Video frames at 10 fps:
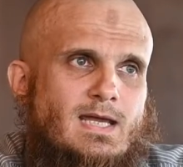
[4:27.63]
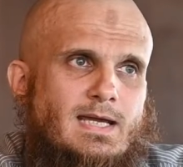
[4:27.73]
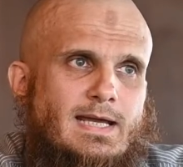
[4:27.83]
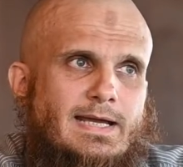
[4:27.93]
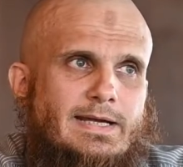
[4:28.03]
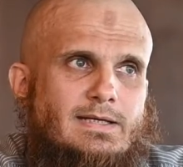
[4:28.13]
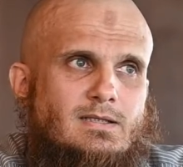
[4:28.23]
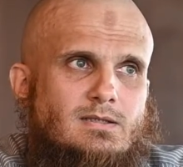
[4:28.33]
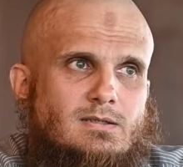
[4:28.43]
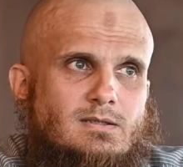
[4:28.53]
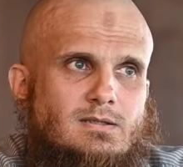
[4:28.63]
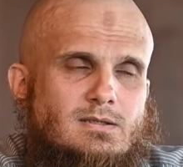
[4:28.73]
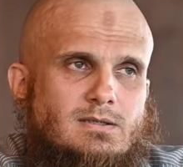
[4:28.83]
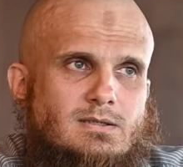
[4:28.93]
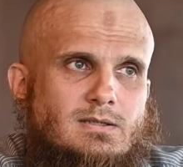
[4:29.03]
And
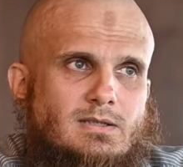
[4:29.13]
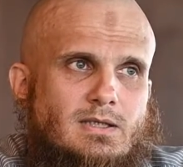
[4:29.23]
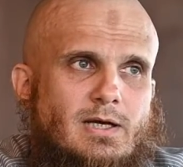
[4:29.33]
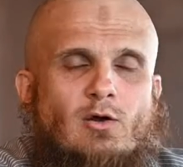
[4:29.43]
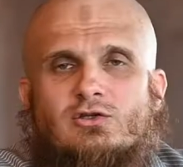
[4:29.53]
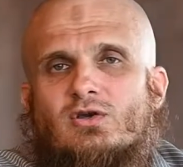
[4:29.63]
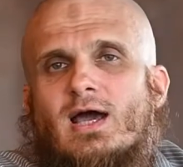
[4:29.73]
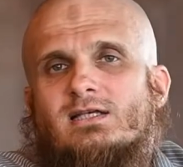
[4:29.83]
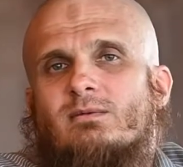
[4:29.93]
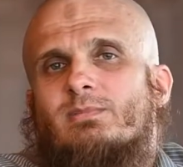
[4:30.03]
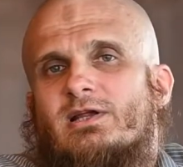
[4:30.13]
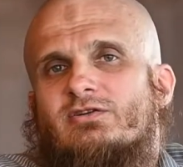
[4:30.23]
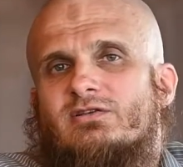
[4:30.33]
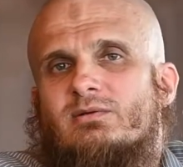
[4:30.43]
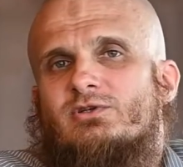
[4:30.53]
it also has a
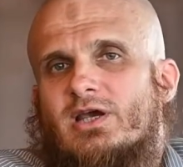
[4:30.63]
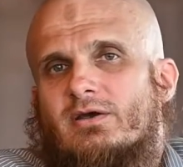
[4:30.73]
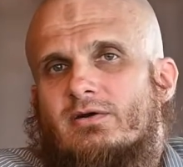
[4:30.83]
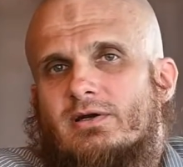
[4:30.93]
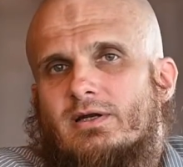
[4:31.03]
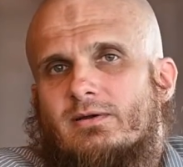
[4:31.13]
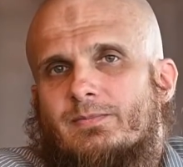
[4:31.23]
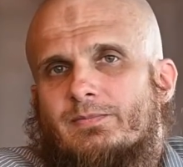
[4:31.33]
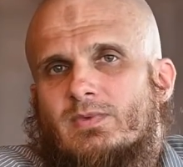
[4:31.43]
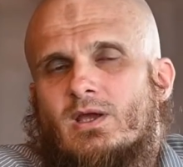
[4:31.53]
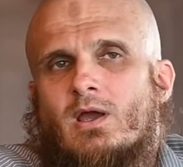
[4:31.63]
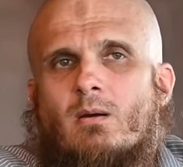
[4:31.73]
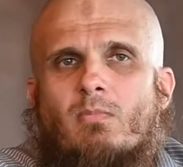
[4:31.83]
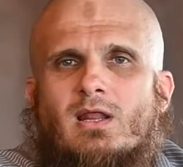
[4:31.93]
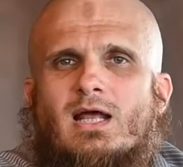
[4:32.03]
plagiarism checker in it,
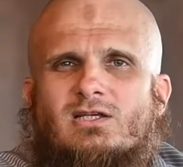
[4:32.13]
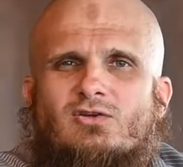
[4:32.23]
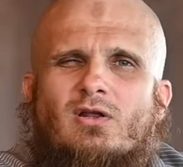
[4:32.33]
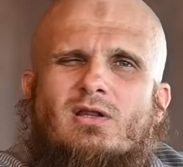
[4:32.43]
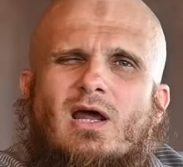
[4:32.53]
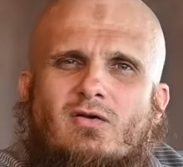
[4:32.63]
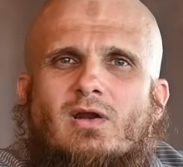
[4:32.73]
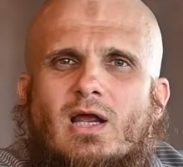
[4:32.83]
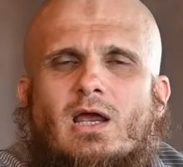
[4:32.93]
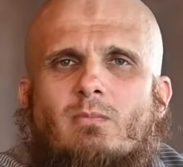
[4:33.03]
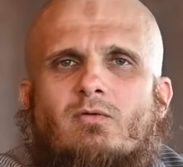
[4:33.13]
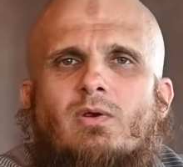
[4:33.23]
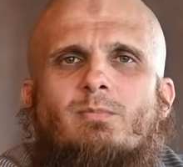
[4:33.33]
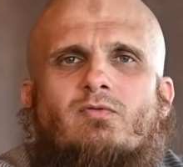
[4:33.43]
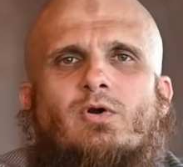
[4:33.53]
but that's not that reliable. We
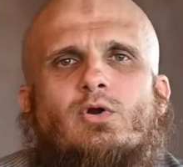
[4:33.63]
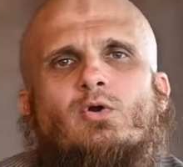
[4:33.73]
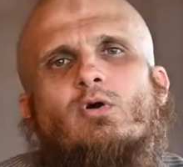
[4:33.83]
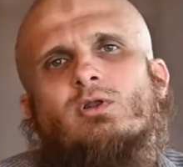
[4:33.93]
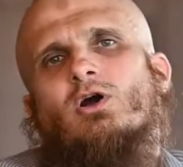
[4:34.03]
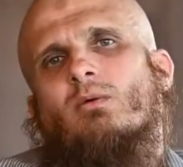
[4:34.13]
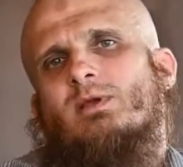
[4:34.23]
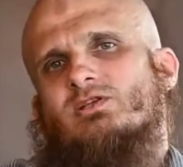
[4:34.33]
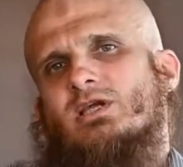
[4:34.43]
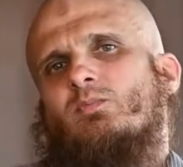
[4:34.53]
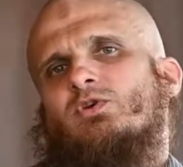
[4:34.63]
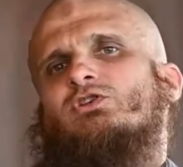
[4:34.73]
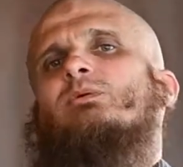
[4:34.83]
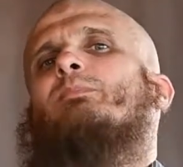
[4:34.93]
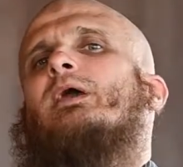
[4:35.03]
prefer to go with Copyscape, which
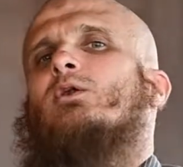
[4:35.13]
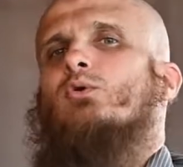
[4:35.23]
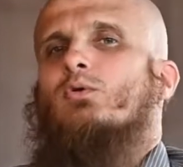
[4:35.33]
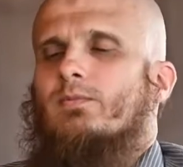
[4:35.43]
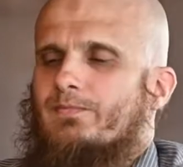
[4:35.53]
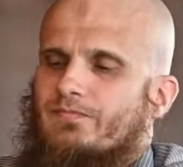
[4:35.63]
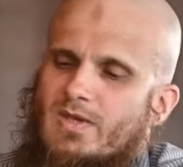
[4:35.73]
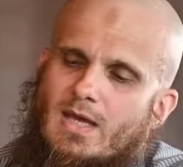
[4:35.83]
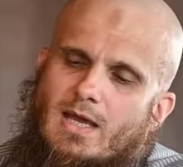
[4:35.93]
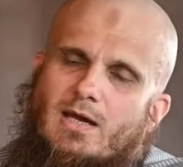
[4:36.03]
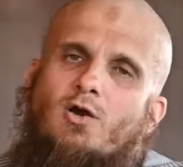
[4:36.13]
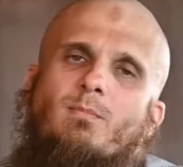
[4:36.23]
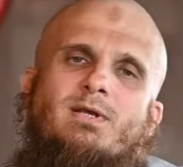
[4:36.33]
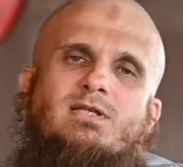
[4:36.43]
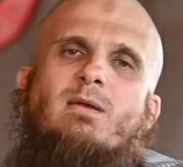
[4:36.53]
is a paid tool, and
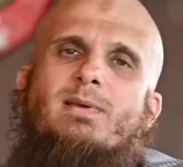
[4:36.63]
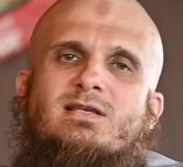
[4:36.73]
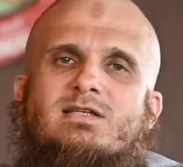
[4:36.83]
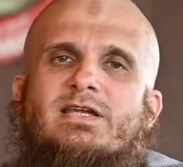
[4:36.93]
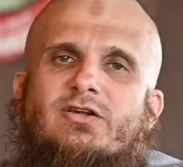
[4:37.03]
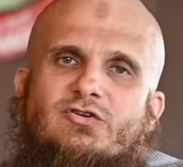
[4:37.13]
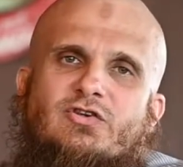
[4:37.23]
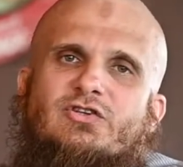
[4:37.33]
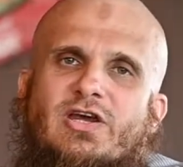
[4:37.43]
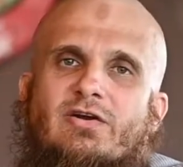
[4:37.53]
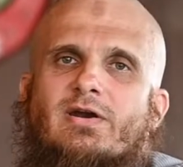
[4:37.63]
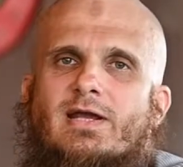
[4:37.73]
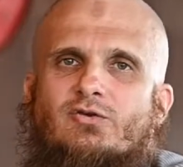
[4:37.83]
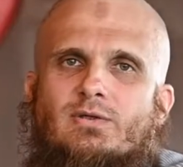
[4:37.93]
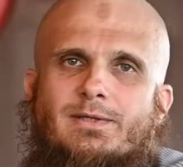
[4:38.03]
Copyscape is the industry standard
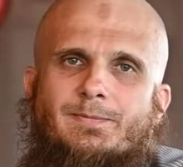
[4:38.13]
actually.